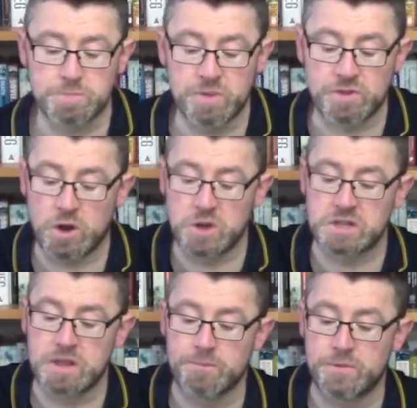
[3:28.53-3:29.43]
both the lines of
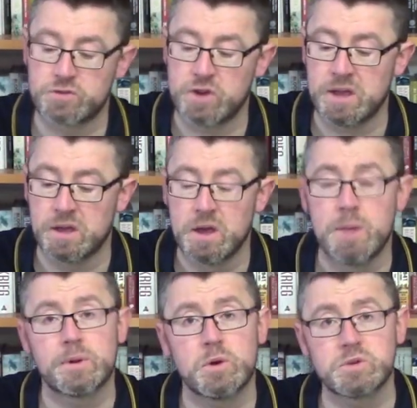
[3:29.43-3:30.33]
the infantry,
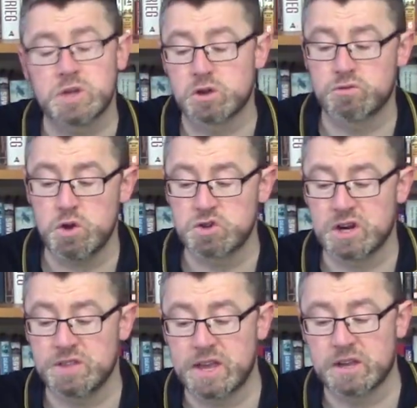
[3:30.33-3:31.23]
but also
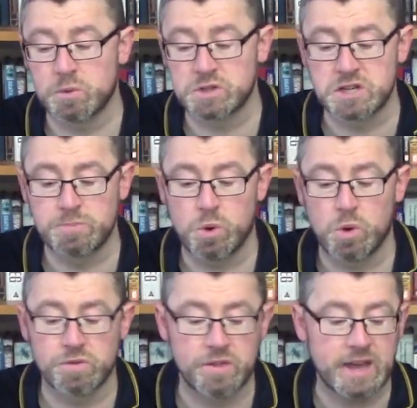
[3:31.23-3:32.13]
crucially they can also
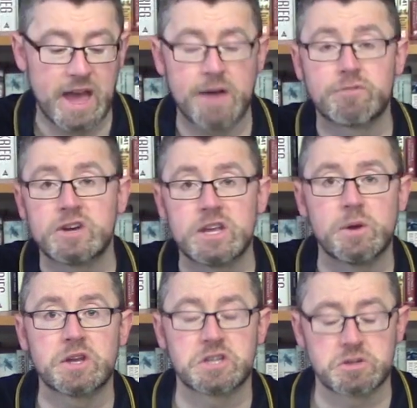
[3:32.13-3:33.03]
support the cavalry
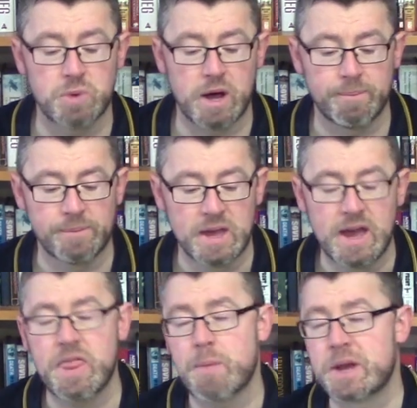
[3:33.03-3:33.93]
units as well,
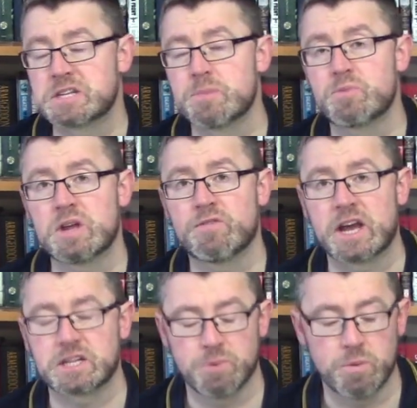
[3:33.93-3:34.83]
and that makes them pretty
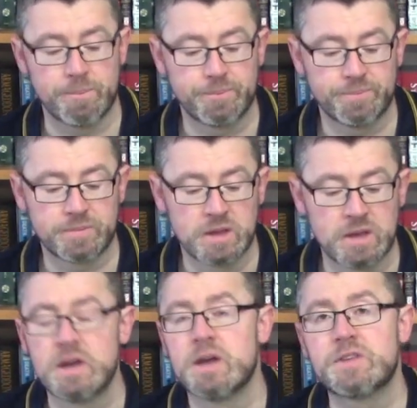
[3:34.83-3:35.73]
flexible.
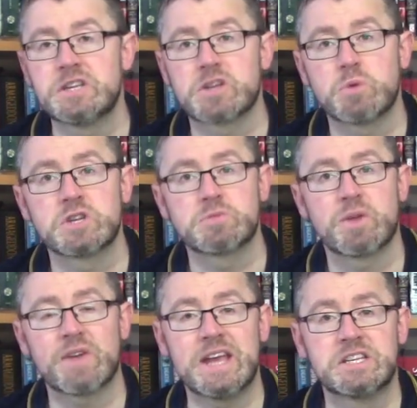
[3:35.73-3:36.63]
These soldiers would
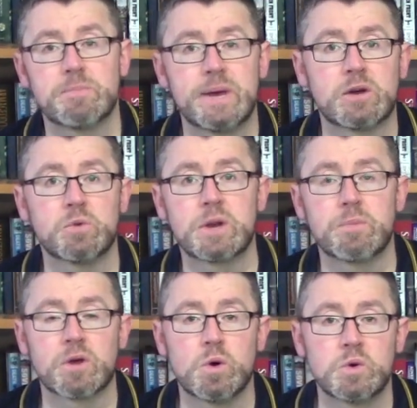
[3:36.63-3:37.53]
have intermingled in with
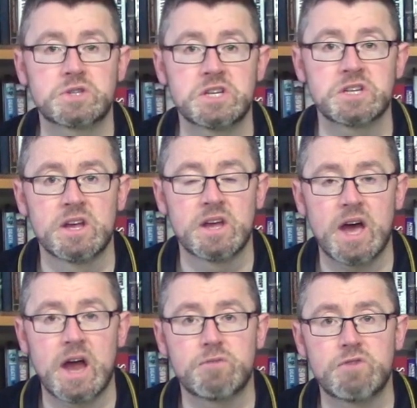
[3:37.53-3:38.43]
the horses
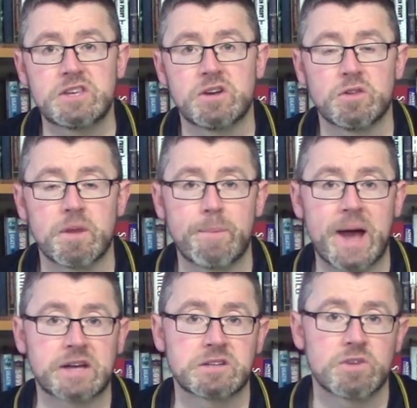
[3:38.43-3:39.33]
and ridden on the
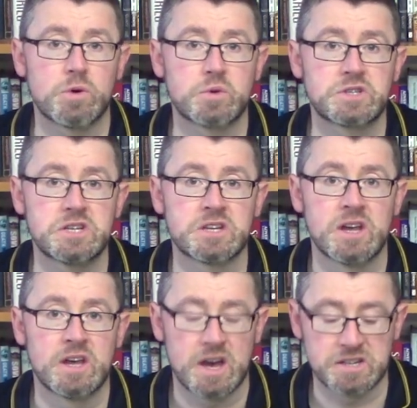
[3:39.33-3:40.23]
backs of the horses
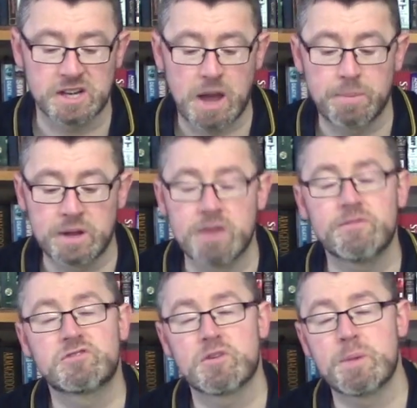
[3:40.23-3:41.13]
as accompanying
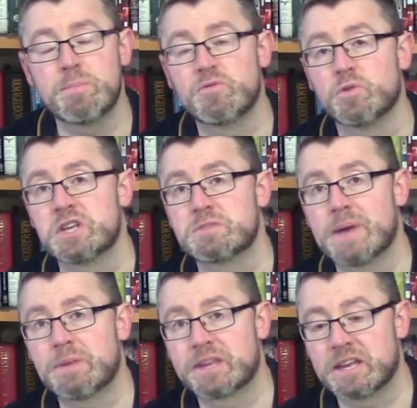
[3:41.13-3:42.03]
infantrymen before
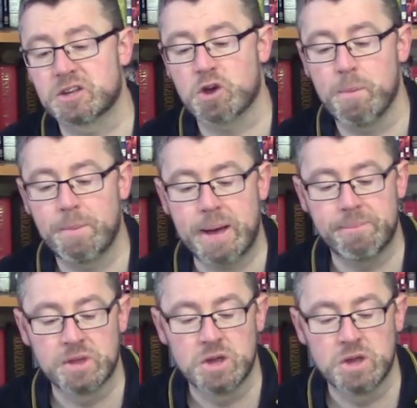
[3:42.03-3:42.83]
dismounting into combat,